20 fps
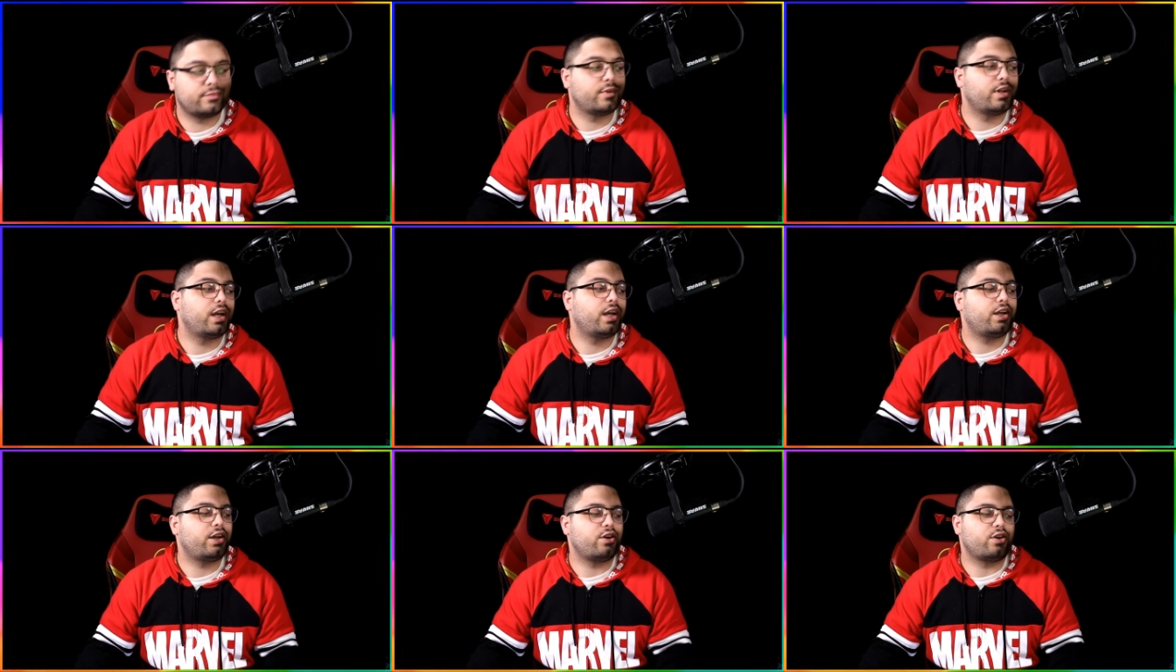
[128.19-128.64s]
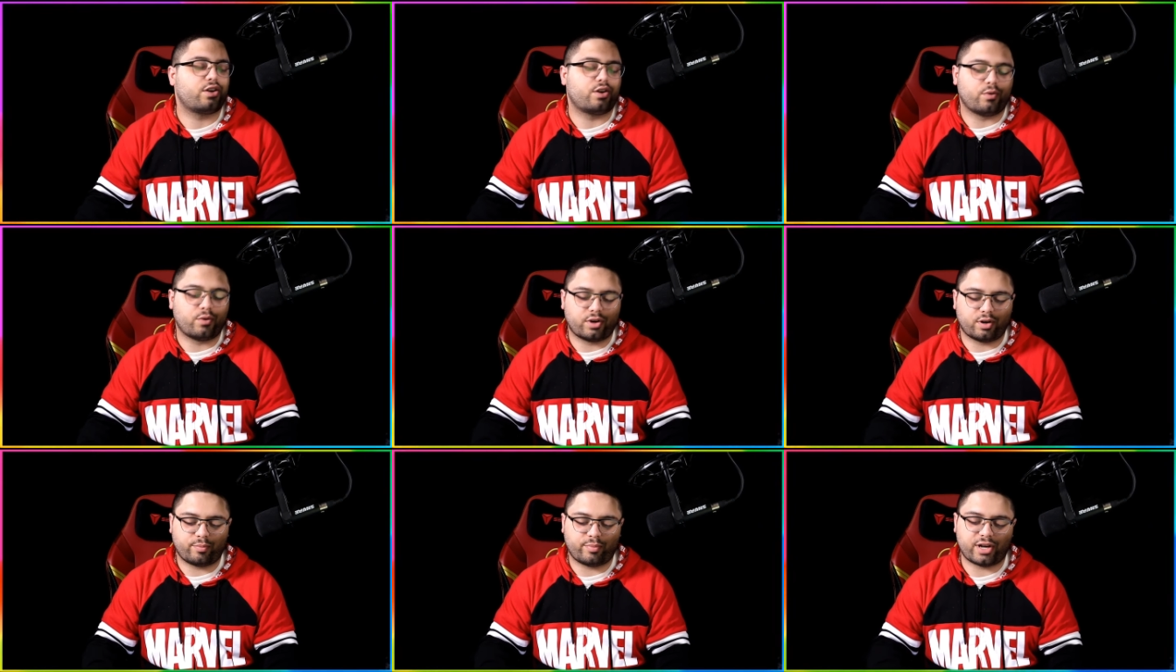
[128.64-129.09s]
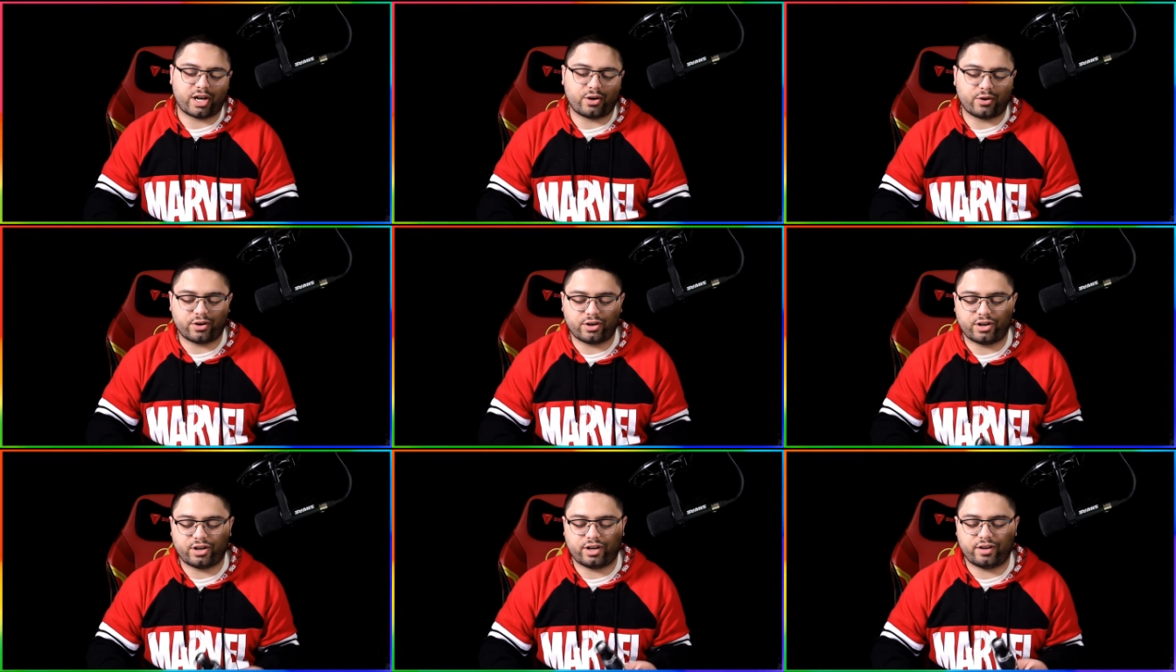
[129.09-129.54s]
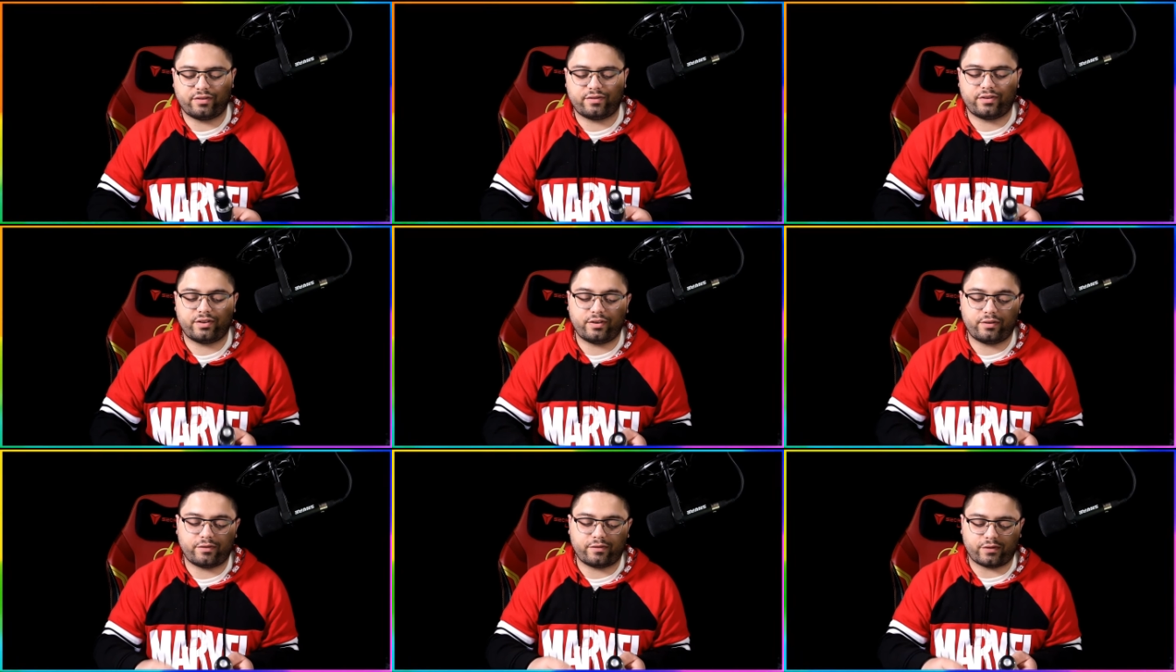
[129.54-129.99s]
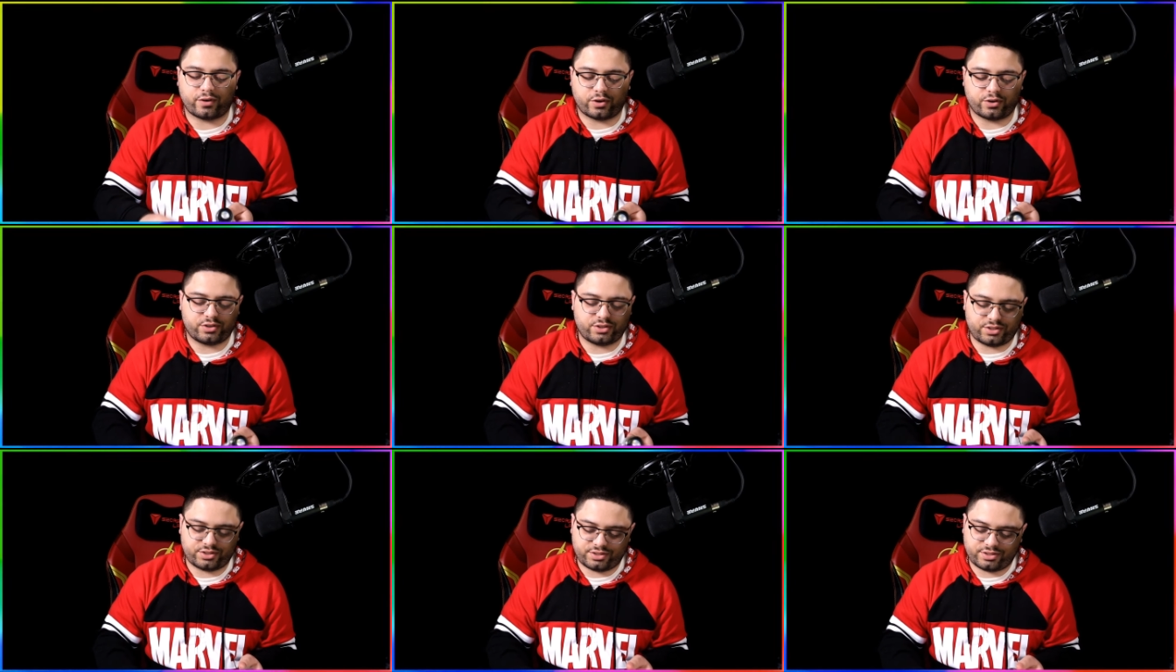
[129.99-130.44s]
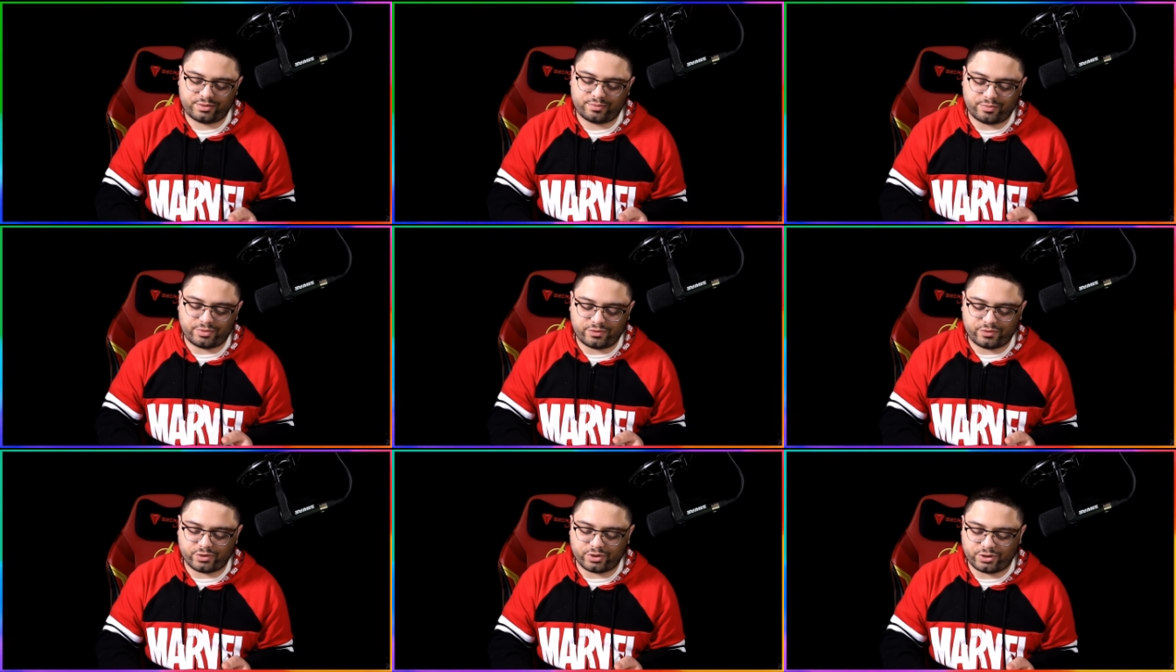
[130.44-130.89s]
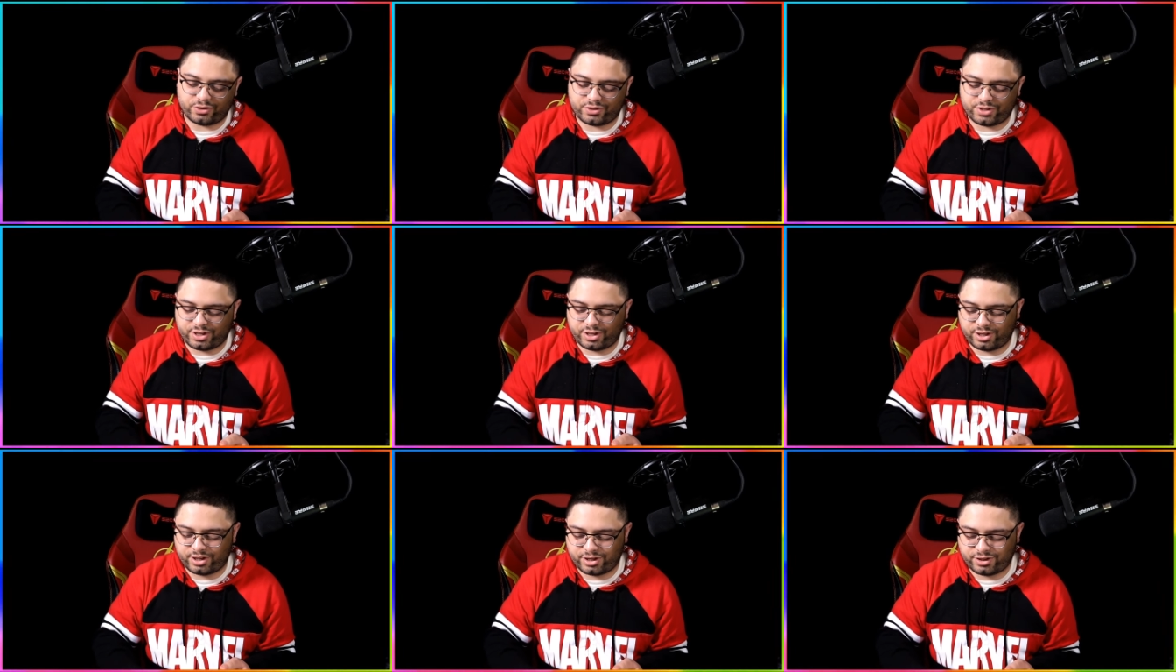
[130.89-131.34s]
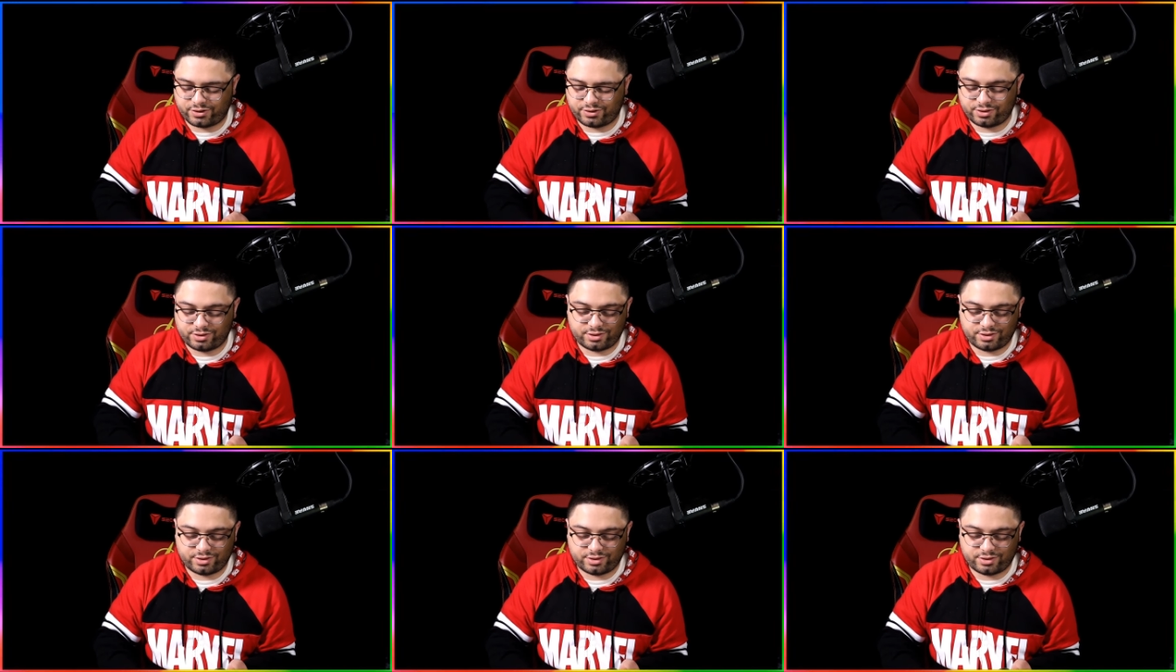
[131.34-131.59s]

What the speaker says: You're going to want to power it off first before you take it out.